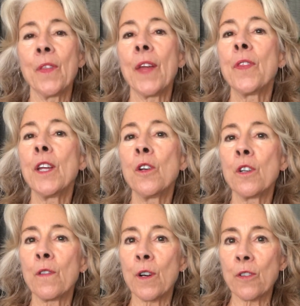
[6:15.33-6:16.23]
that the
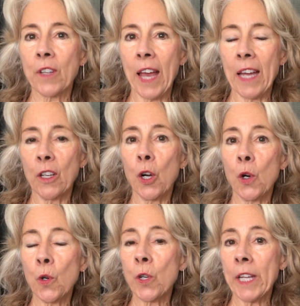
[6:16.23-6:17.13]
universe can
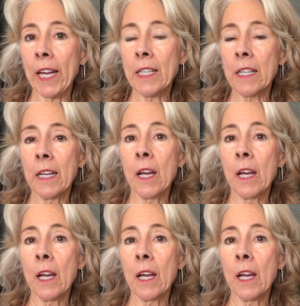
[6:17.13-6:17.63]
co create